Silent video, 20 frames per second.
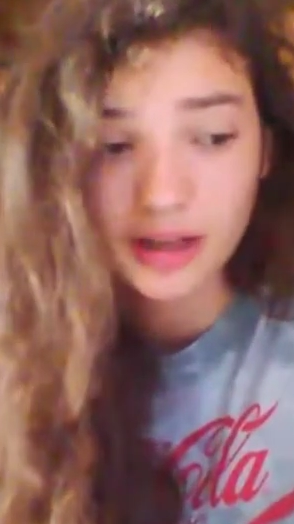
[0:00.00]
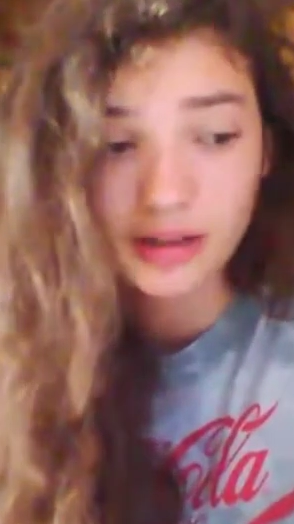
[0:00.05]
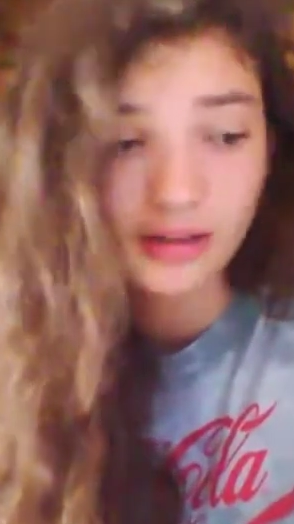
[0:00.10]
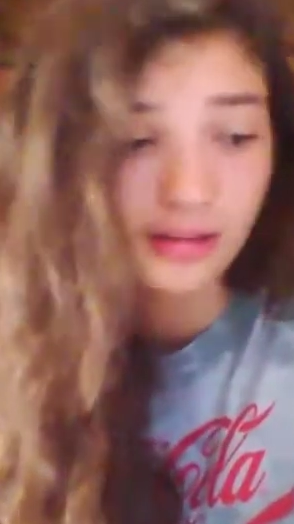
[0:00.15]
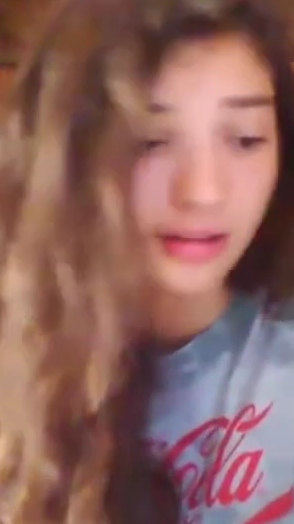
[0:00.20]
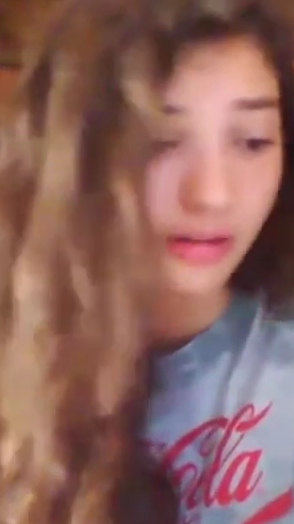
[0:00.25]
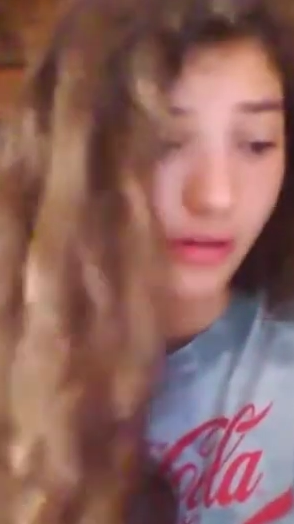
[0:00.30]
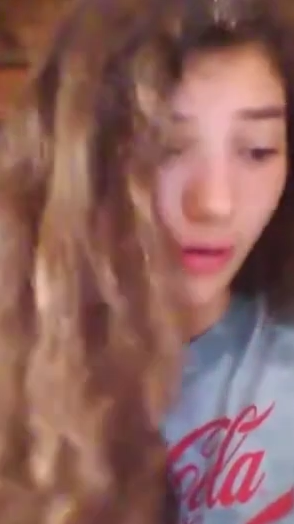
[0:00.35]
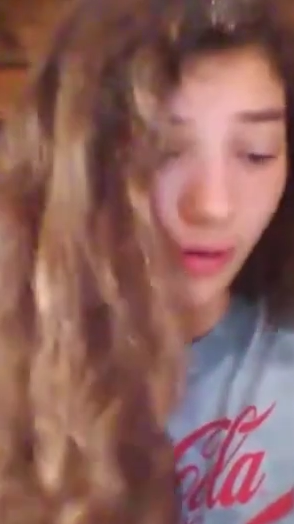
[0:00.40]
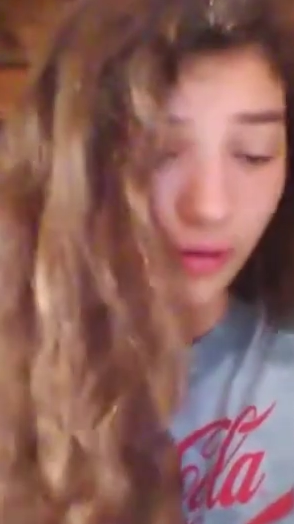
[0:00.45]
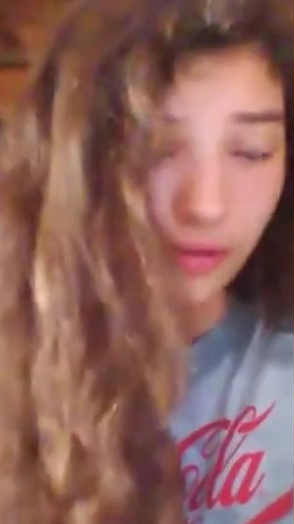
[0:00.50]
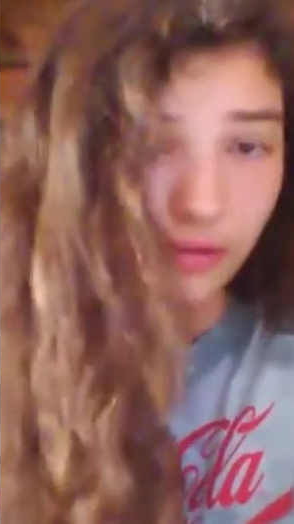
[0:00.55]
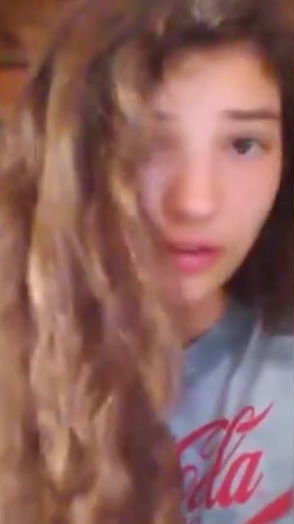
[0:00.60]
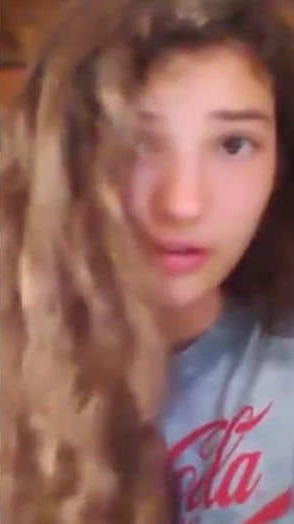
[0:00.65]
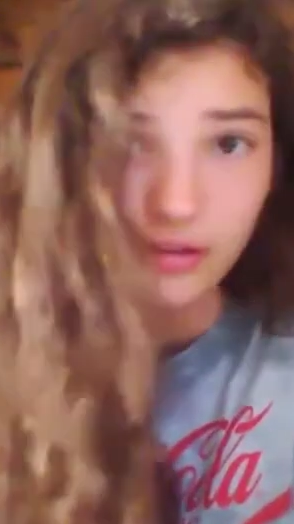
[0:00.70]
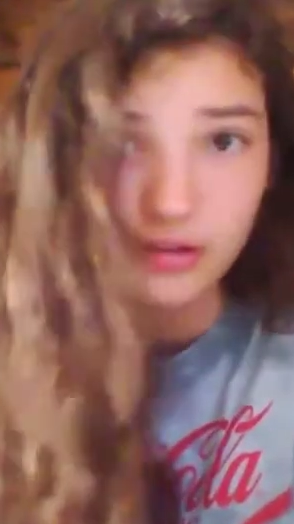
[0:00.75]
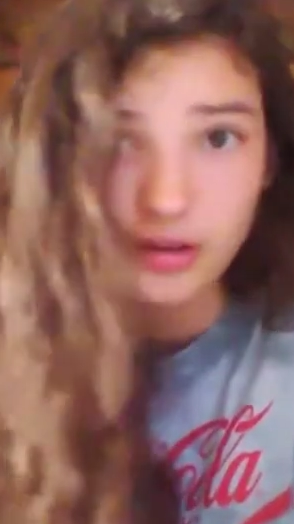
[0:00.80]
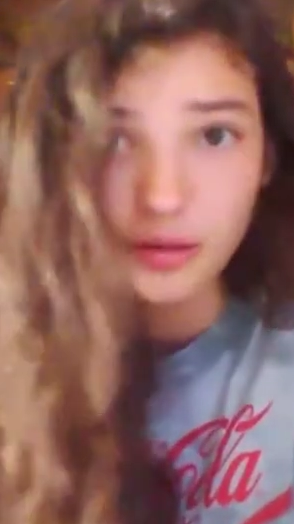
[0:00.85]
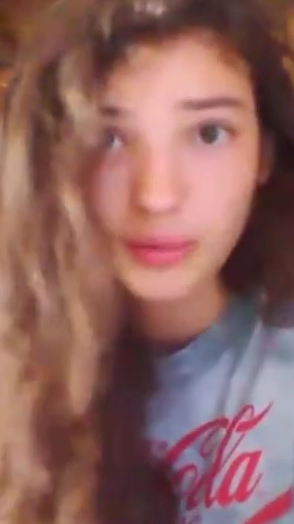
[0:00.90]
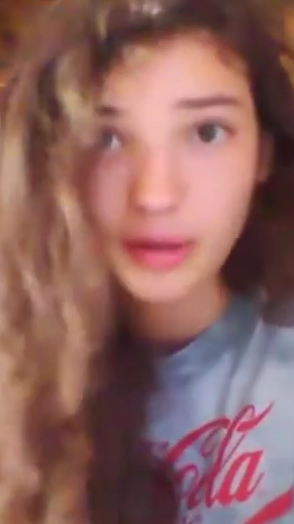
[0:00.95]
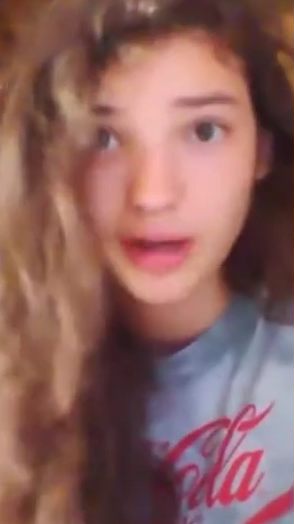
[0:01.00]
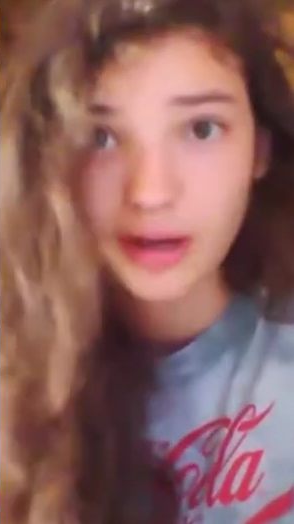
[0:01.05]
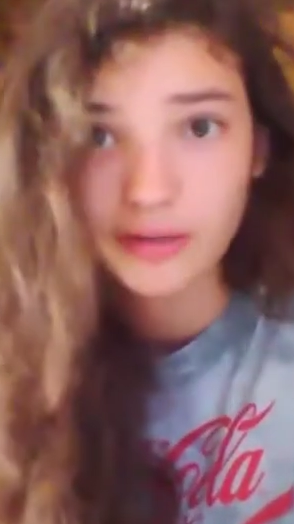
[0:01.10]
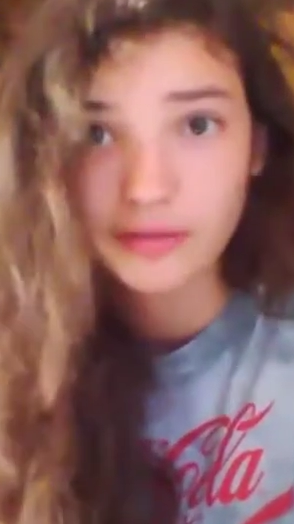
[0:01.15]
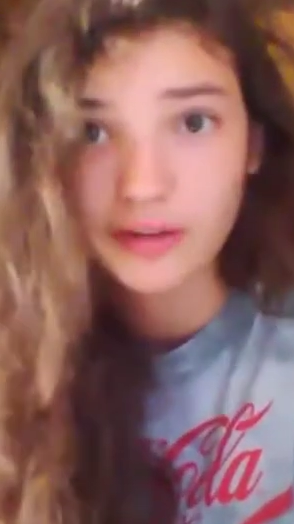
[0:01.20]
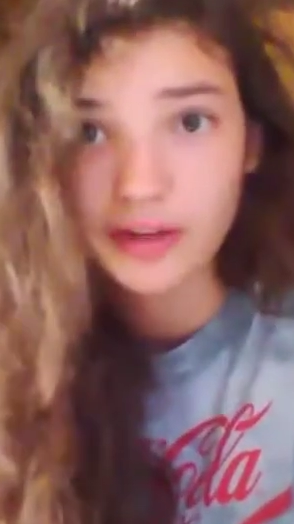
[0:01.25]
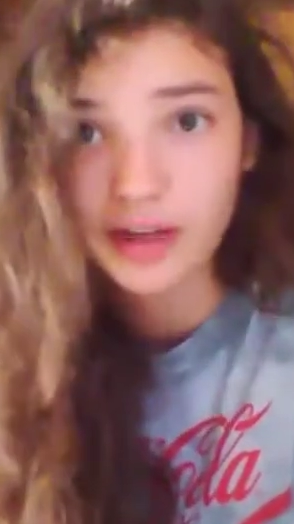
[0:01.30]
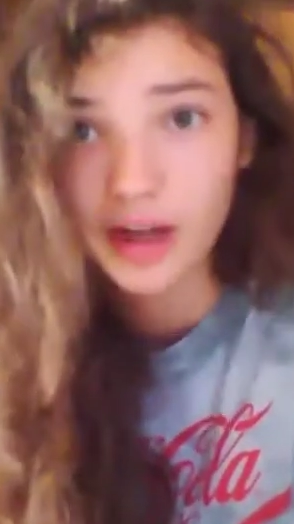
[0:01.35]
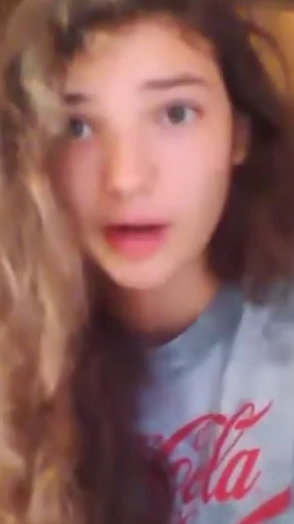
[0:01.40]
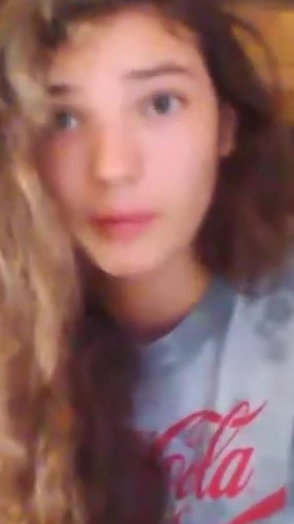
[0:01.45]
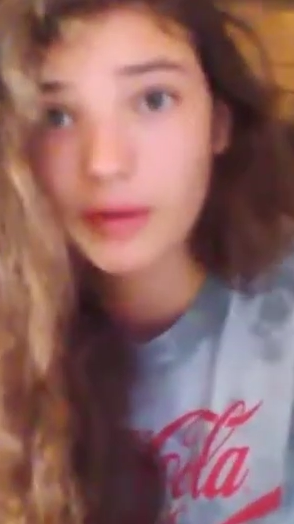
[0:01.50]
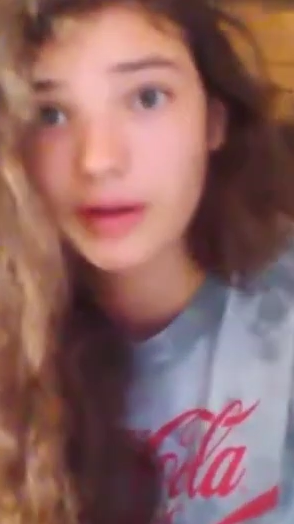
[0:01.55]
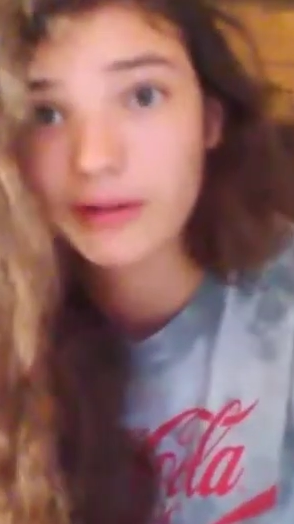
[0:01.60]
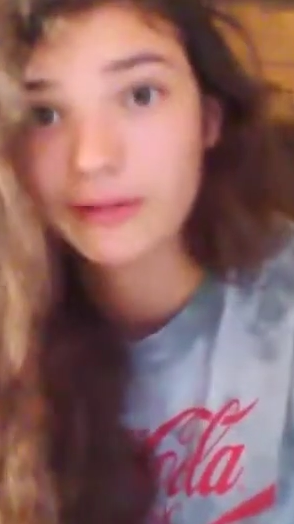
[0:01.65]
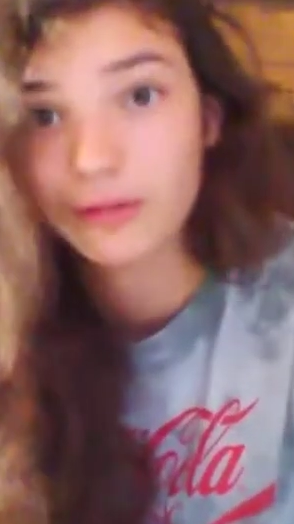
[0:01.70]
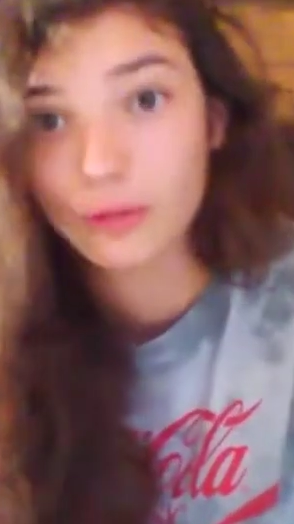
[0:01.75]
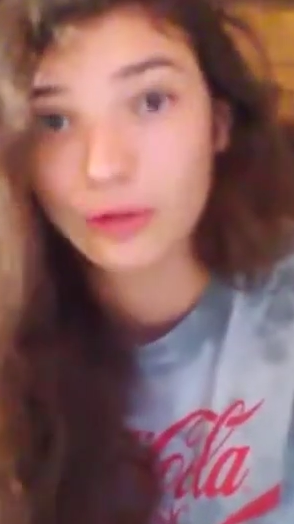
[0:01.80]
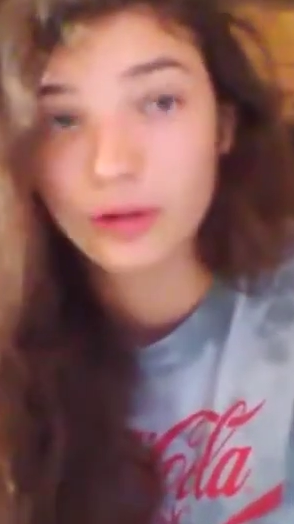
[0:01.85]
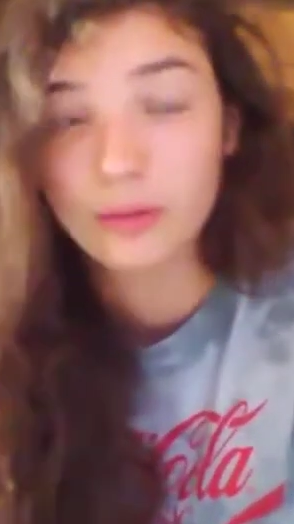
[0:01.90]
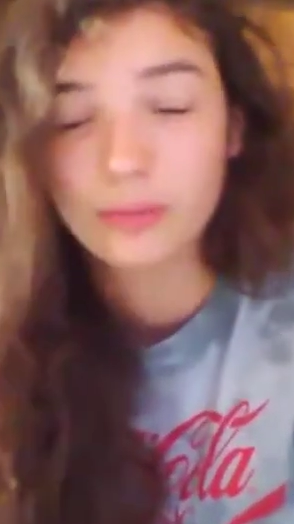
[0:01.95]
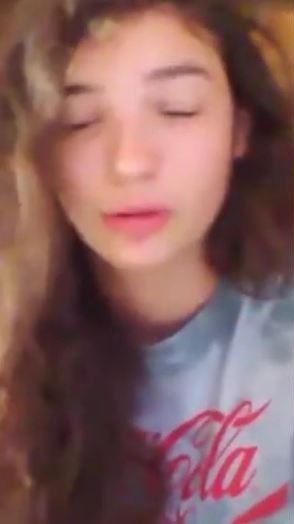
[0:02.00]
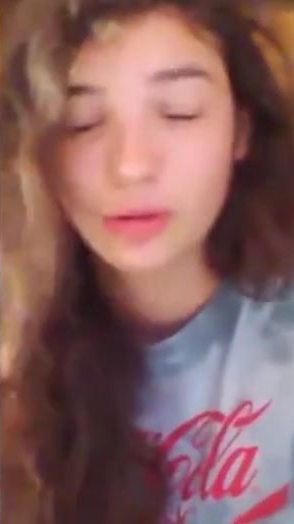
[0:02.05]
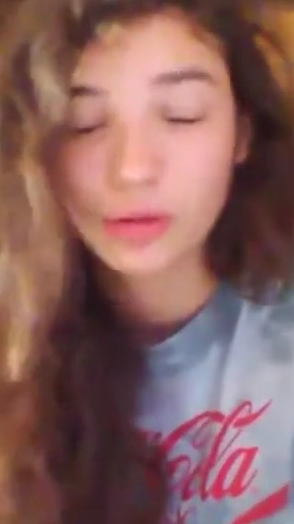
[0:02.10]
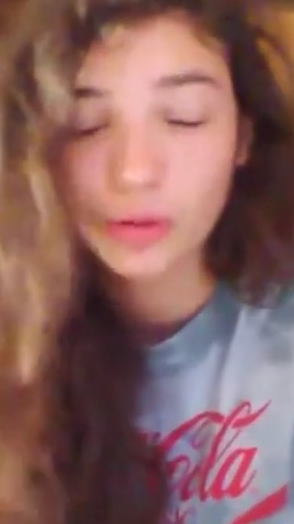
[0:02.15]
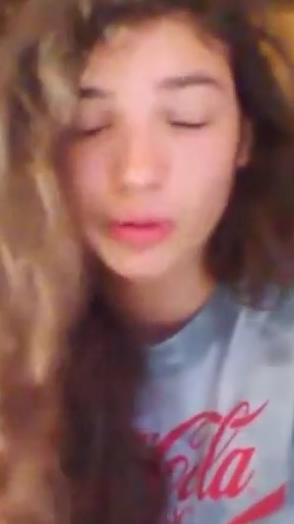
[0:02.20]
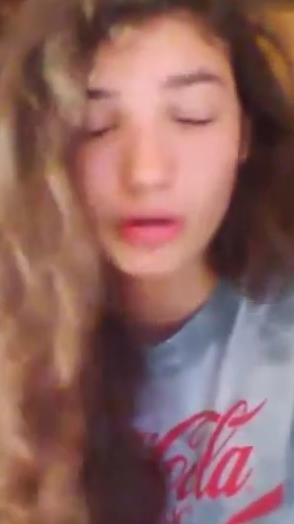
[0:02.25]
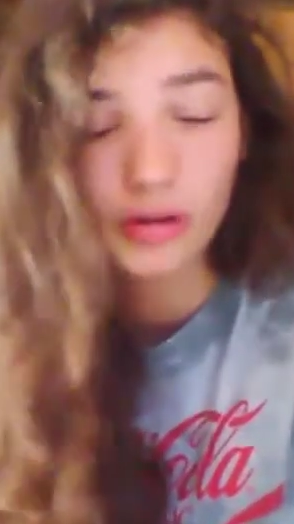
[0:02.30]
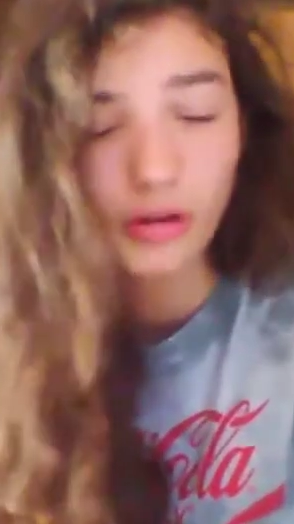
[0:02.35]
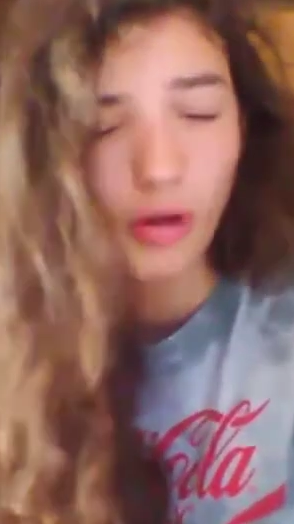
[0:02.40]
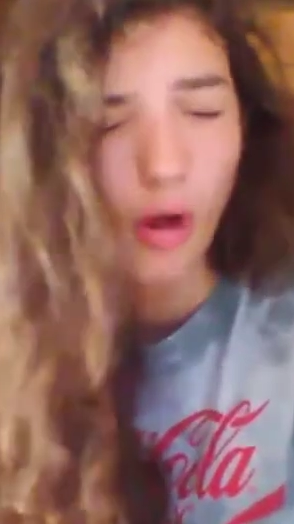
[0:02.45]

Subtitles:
In this current litter that we have right now, we have 3 blue torts.